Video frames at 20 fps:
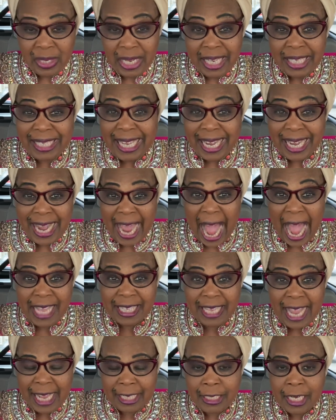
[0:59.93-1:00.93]
The kind
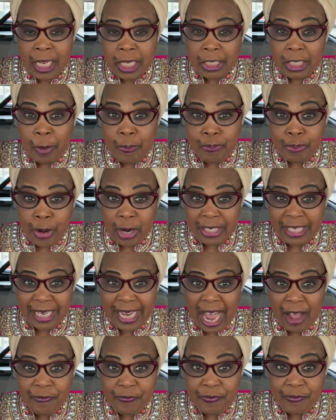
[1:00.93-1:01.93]
that the prodigal